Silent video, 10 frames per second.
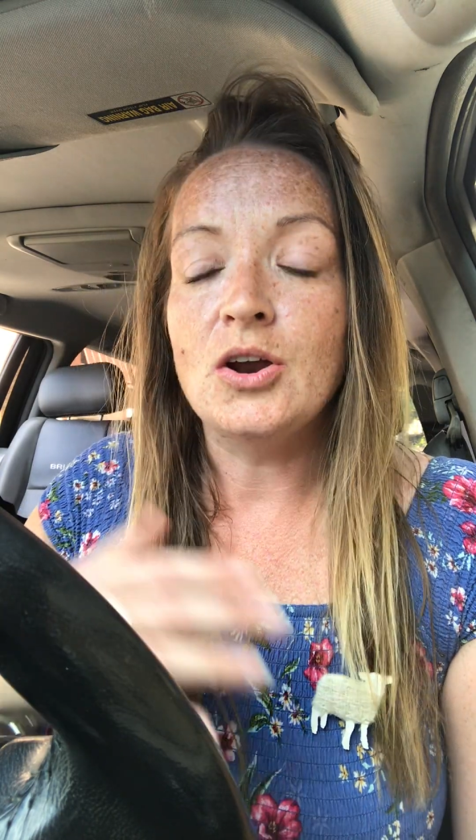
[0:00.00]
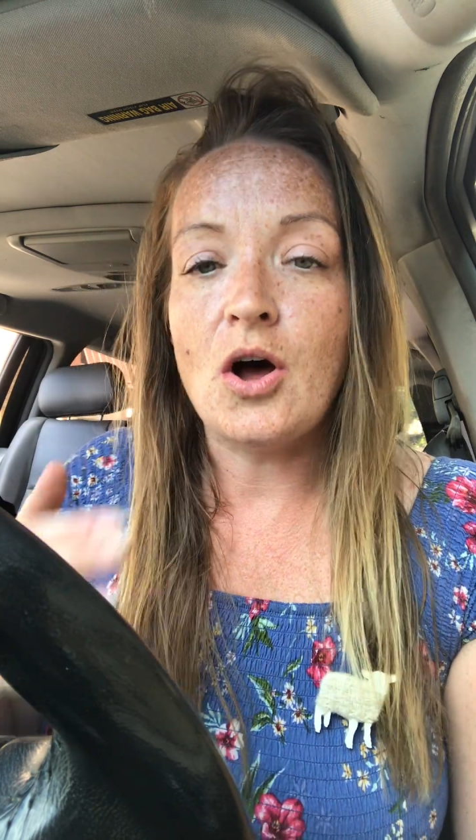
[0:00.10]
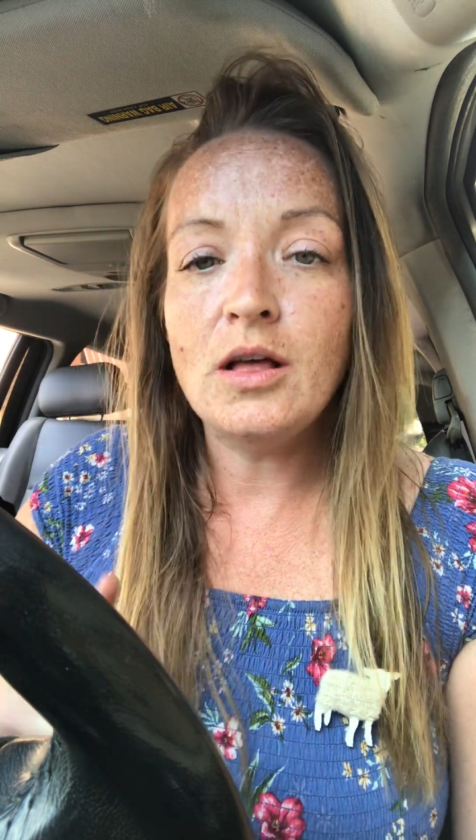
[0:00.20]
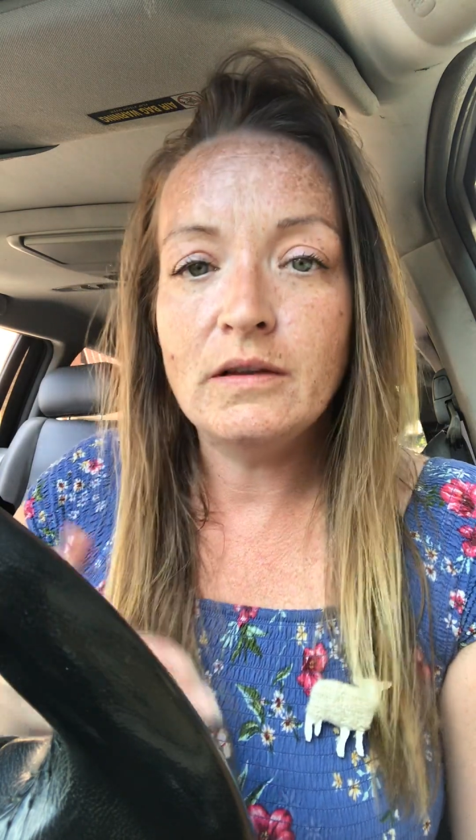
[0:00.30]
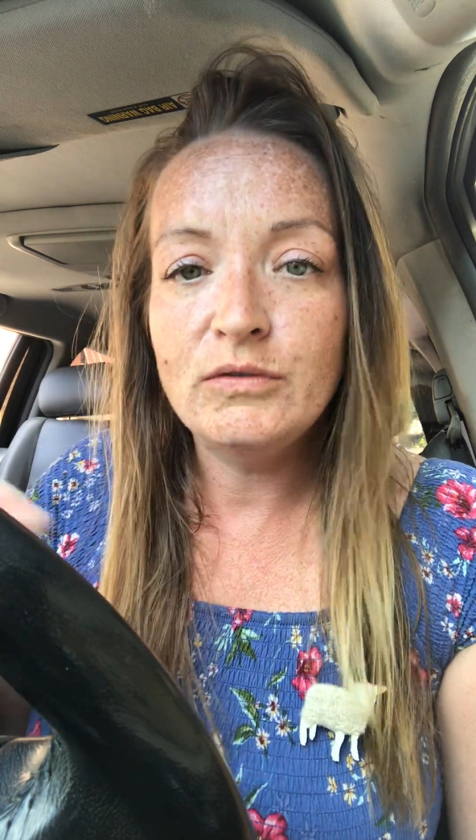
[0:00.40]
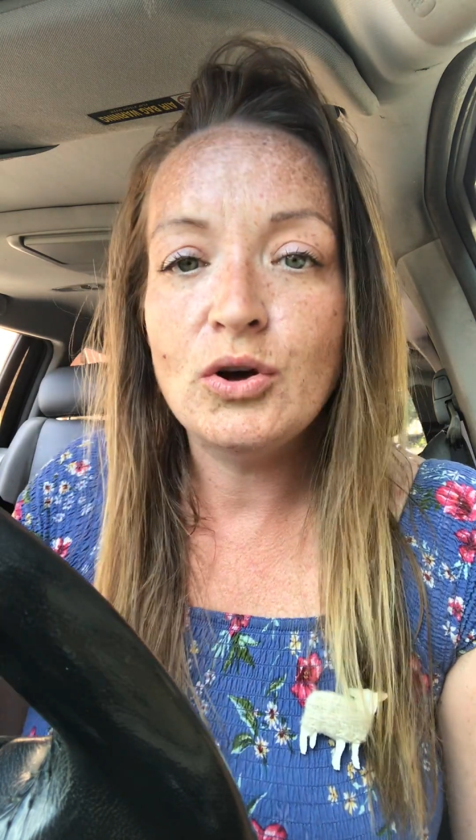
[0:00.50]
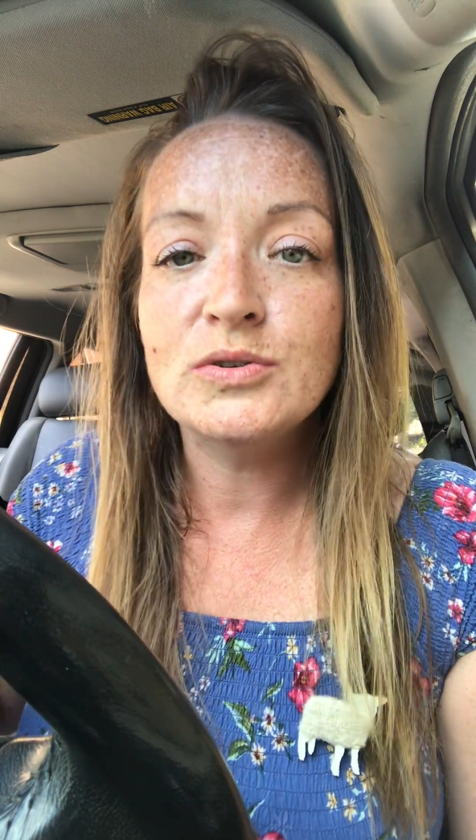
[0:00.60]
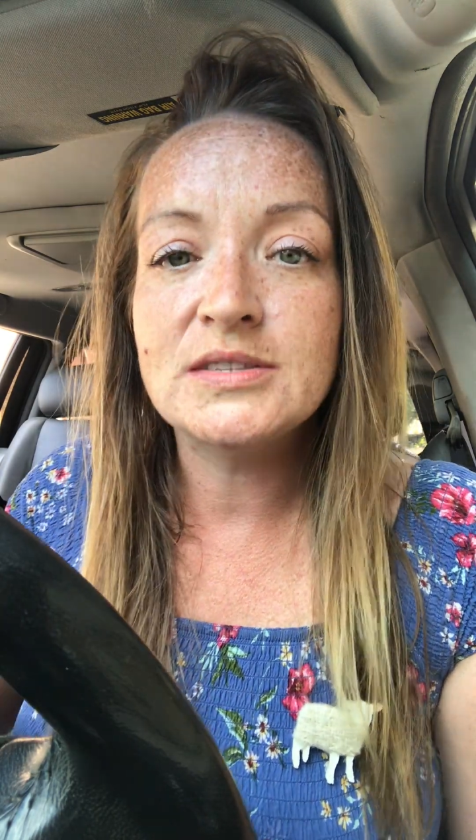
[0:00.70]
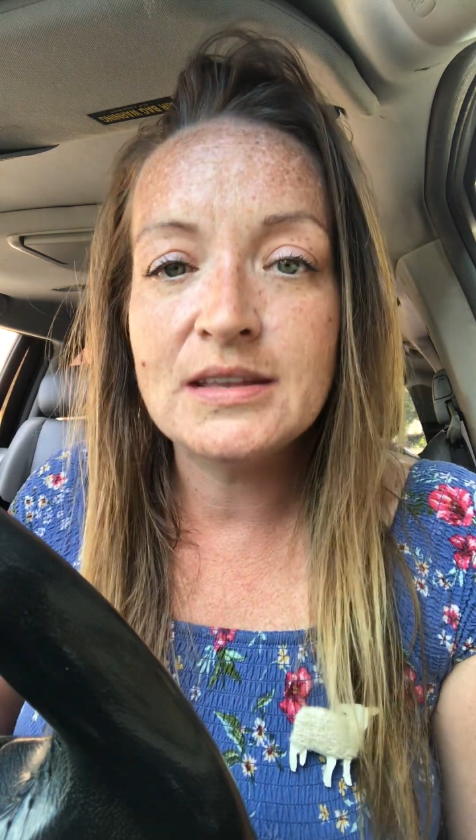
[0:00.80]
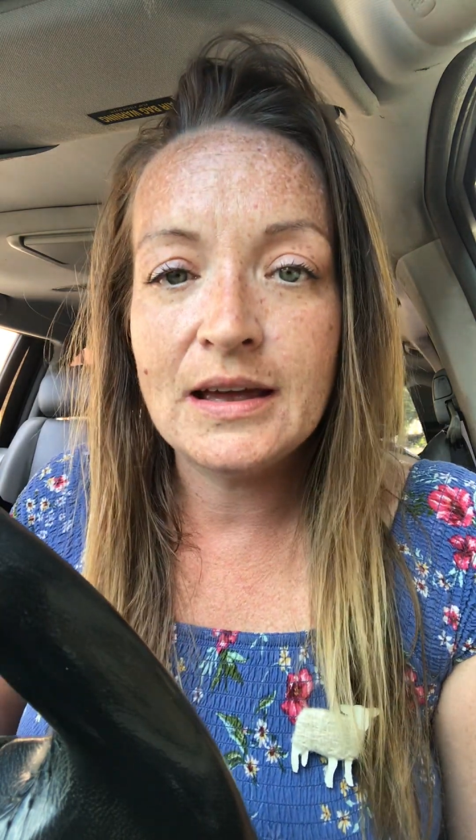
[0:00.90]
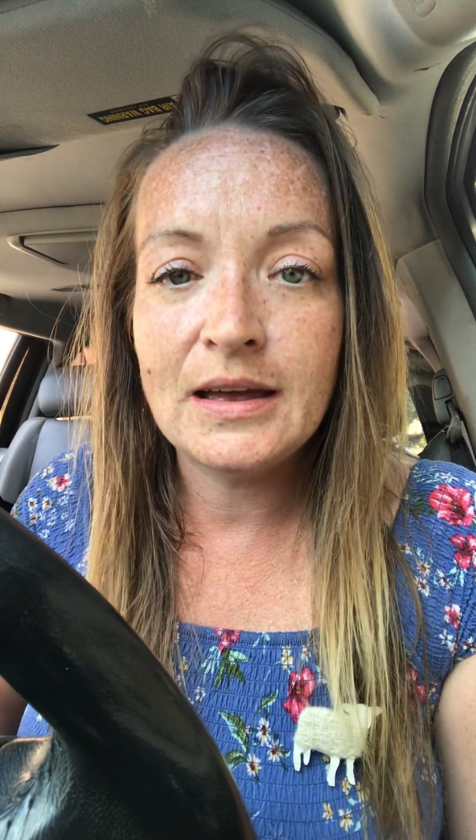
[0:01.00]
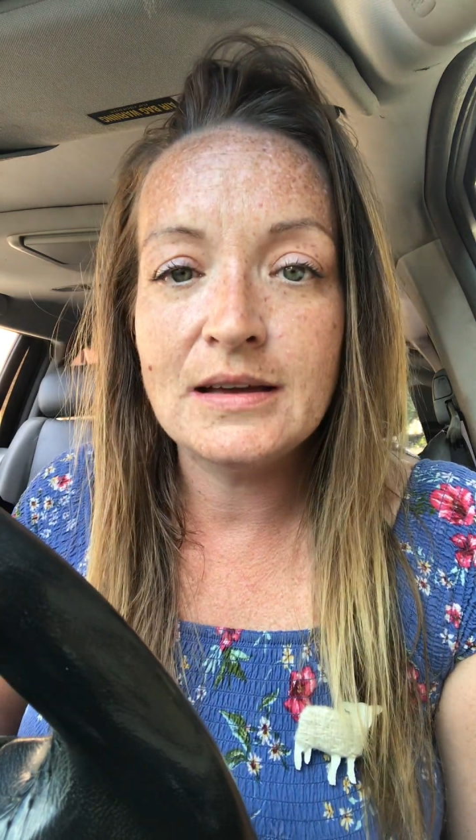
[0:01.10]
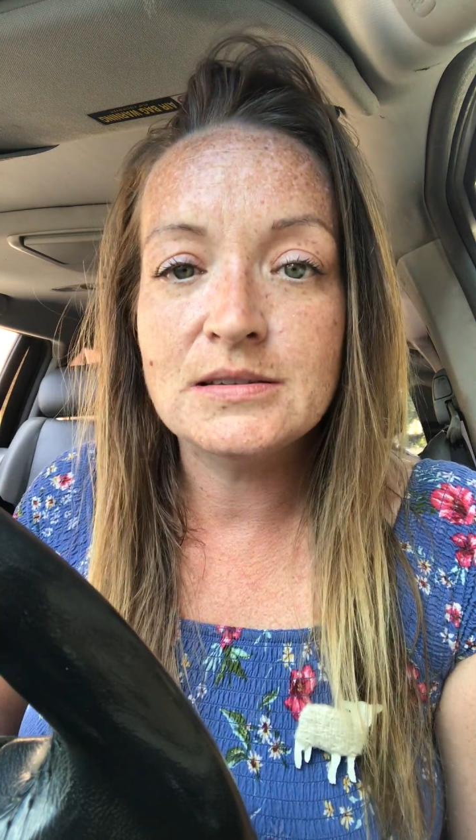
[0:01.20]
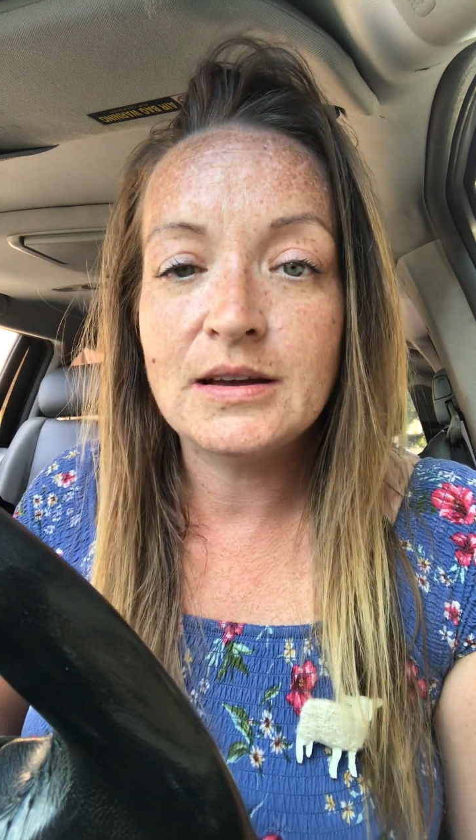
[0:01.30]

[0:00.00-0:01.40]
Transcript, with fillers: all of those things.